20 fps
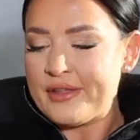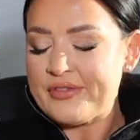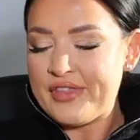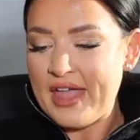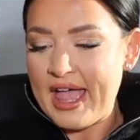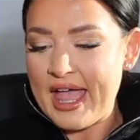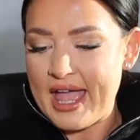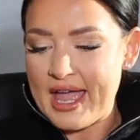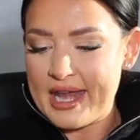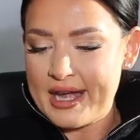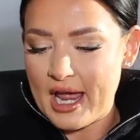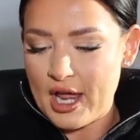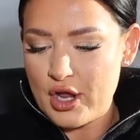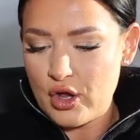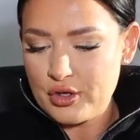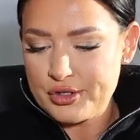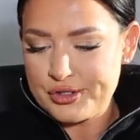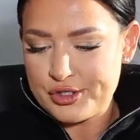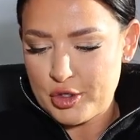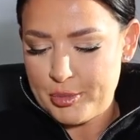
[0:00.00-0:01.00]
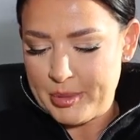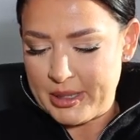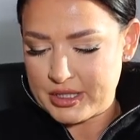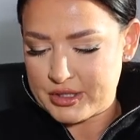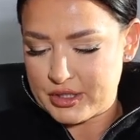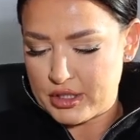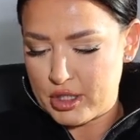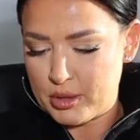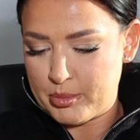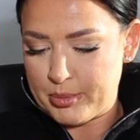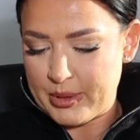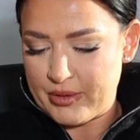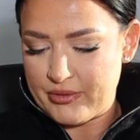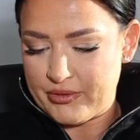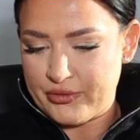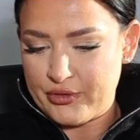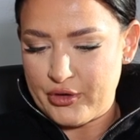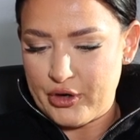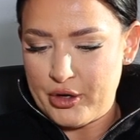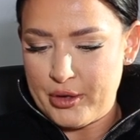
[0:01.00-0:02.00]
And then I also picked up
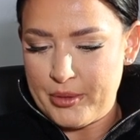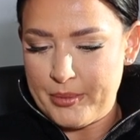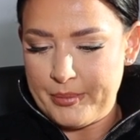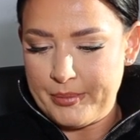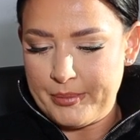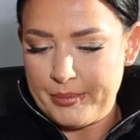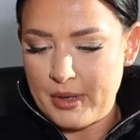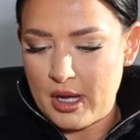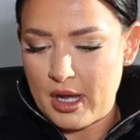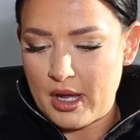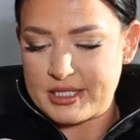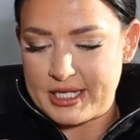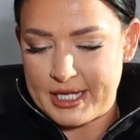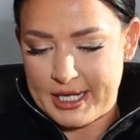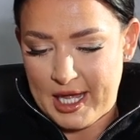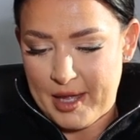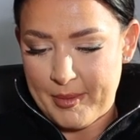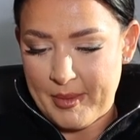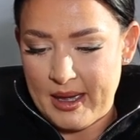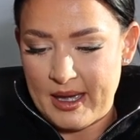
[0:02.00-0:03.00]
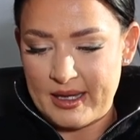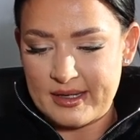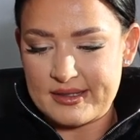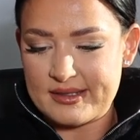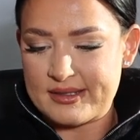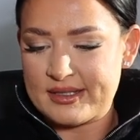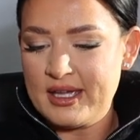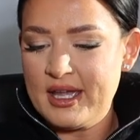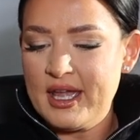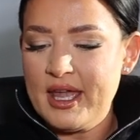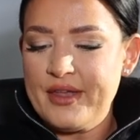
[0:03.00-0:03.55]
from TK Maxx